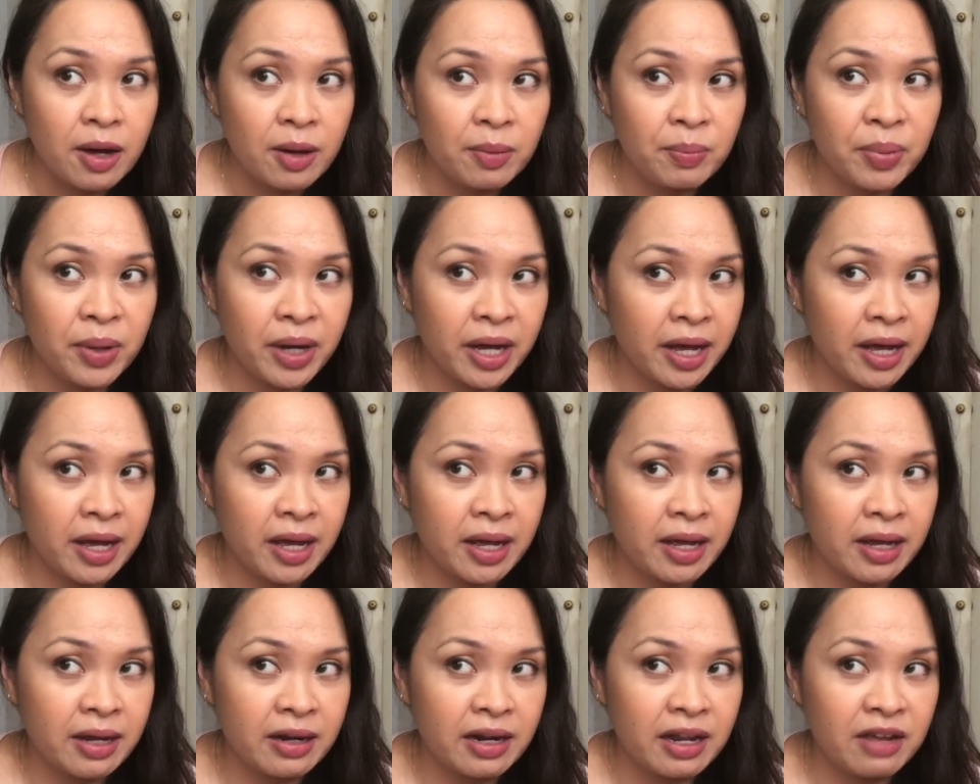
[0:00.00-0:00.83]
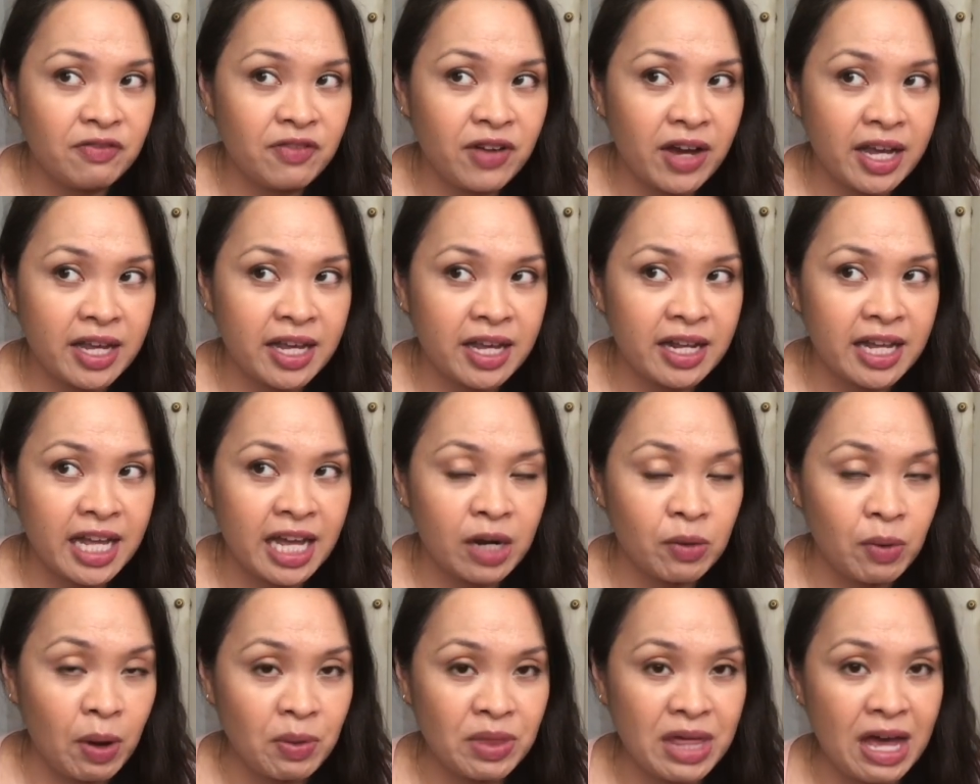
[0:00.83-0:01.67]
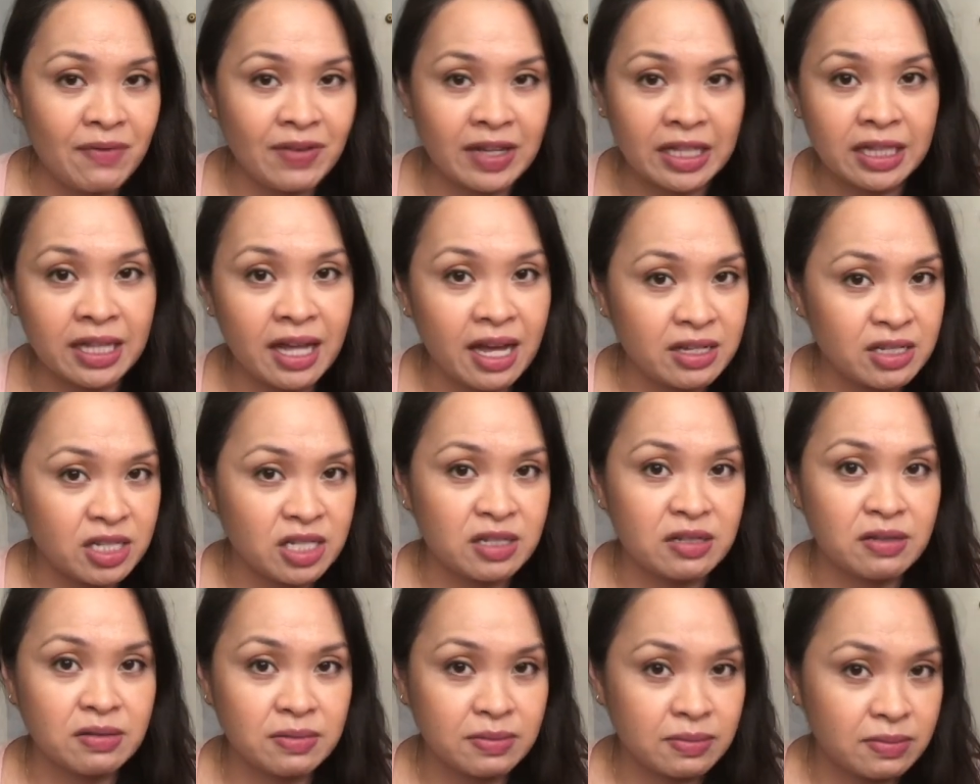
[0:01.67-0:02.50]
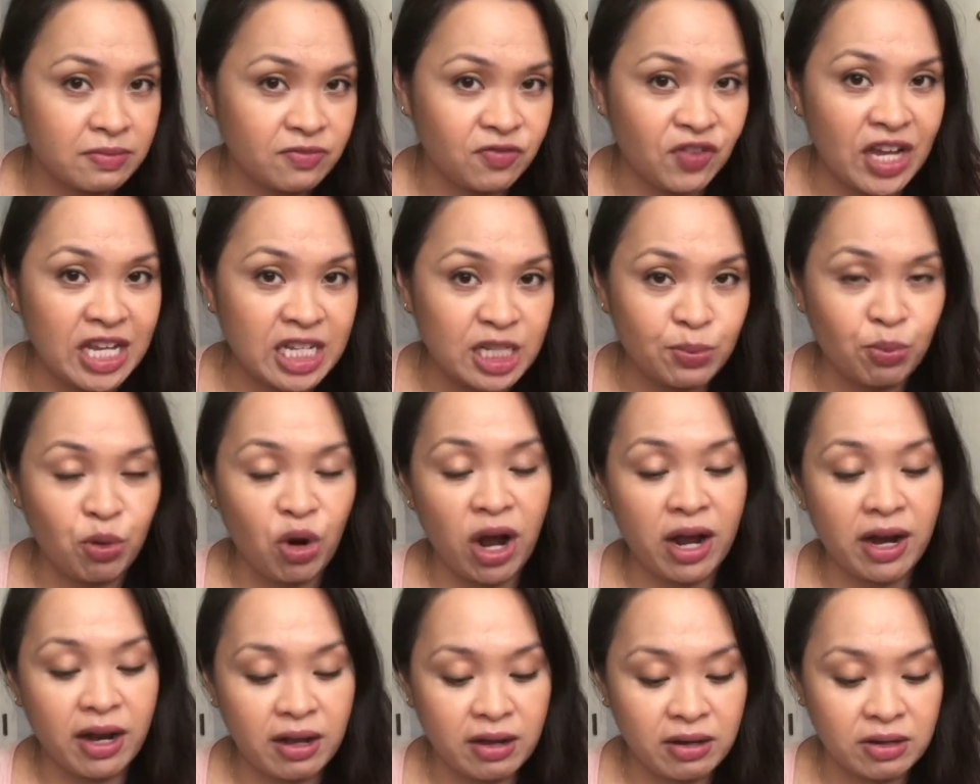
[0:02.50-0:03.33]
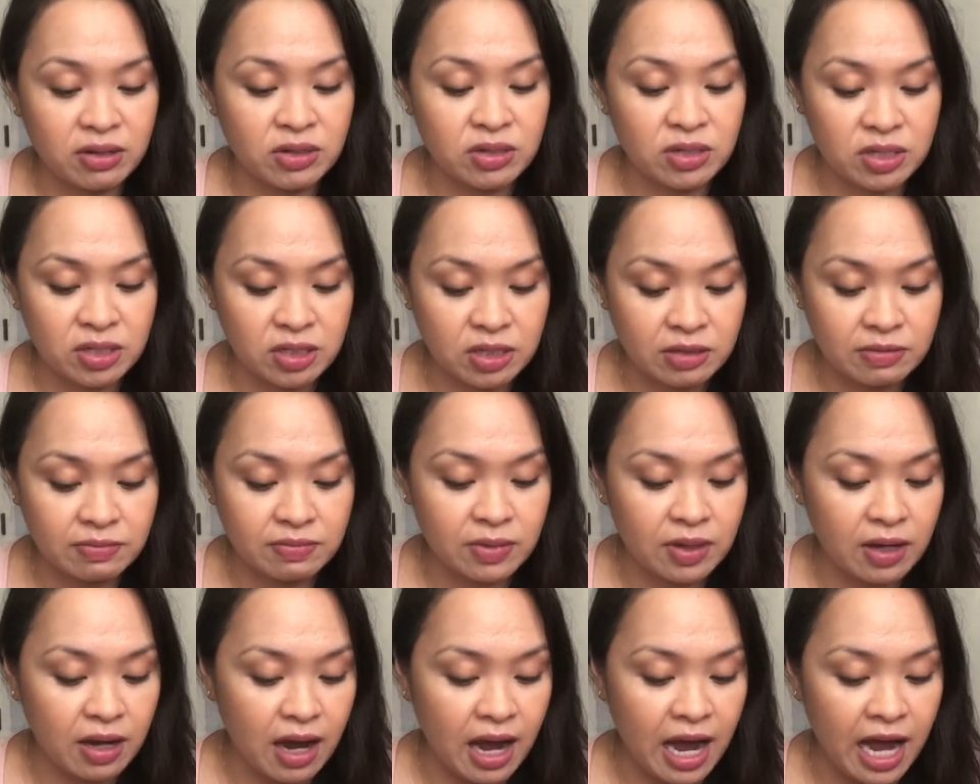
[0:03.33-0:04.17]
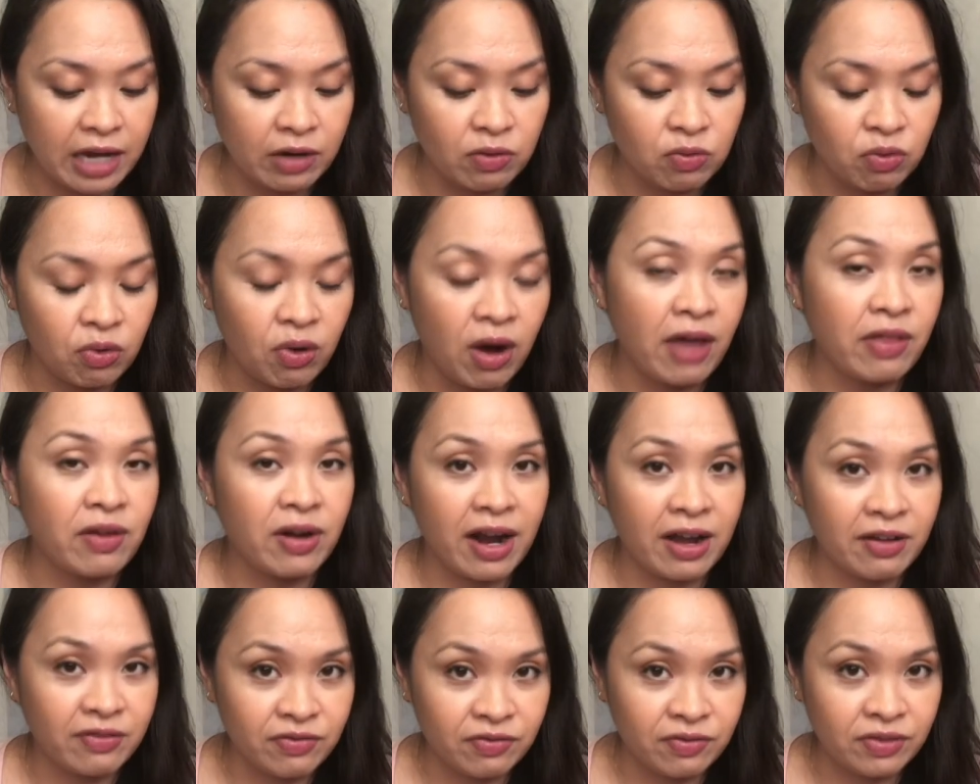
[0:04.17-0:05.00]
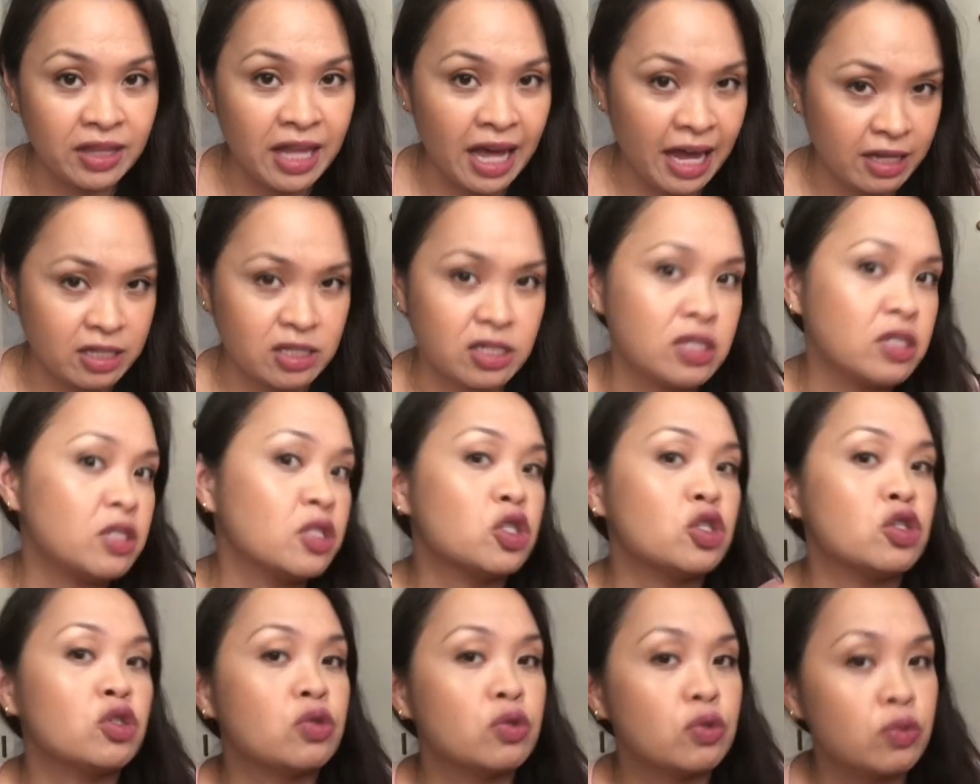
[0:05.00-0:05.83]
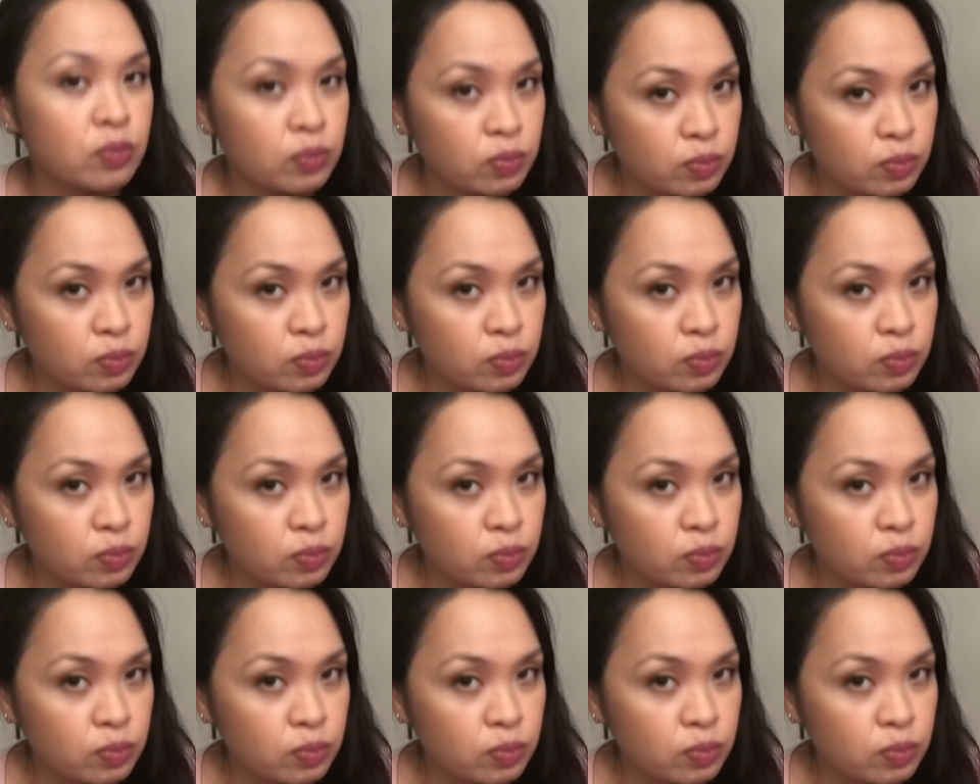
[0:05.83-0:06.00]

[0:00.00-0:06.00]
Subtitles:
But if I can get away with having less face products, I'd rather have less,